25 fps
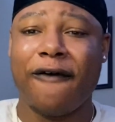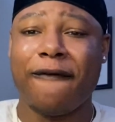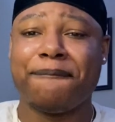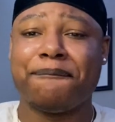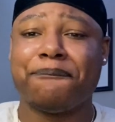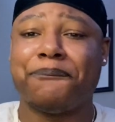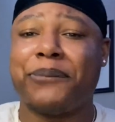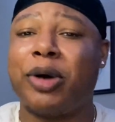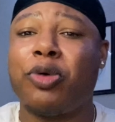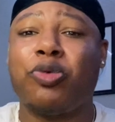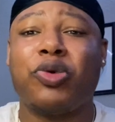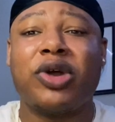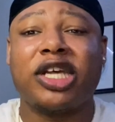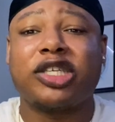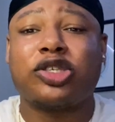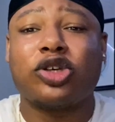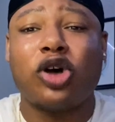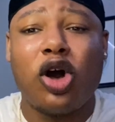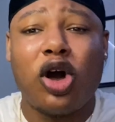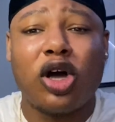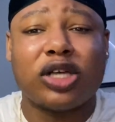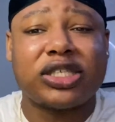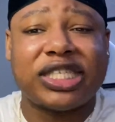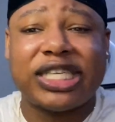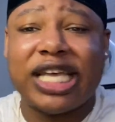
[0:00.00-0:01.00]
But when it's
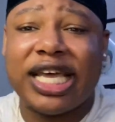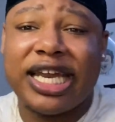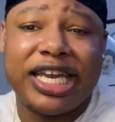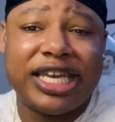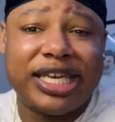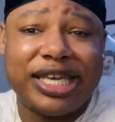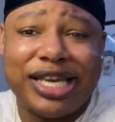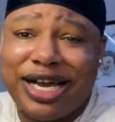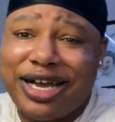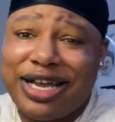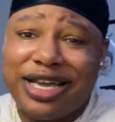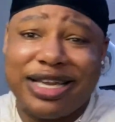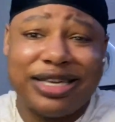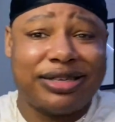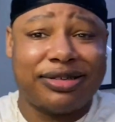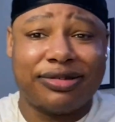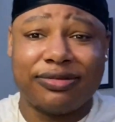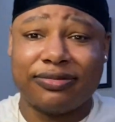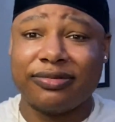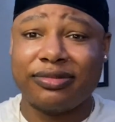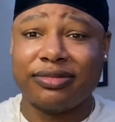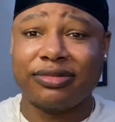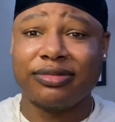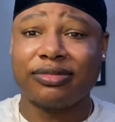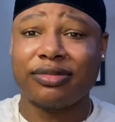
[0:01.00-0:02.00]
all said and done,
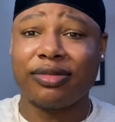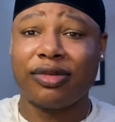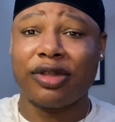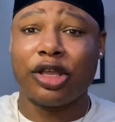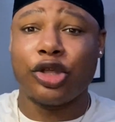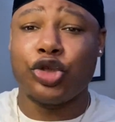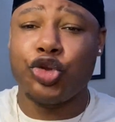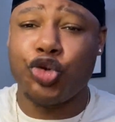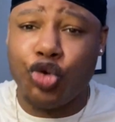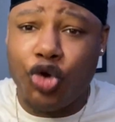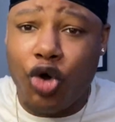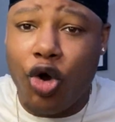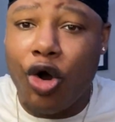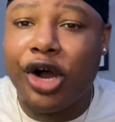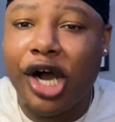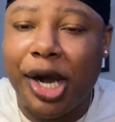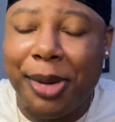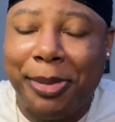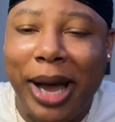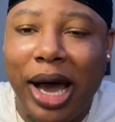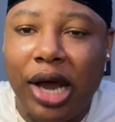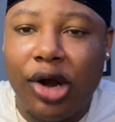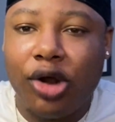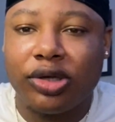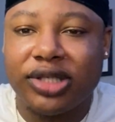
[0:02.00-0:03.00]
you're going to come
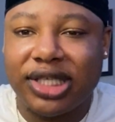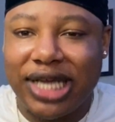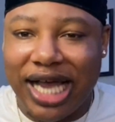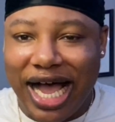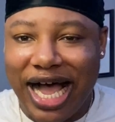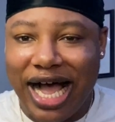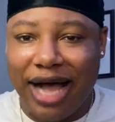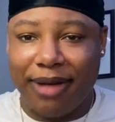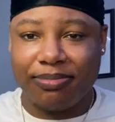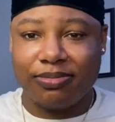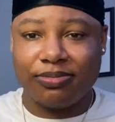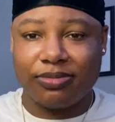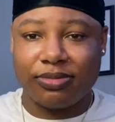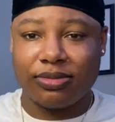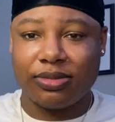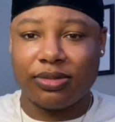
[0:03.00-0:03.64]
out on top.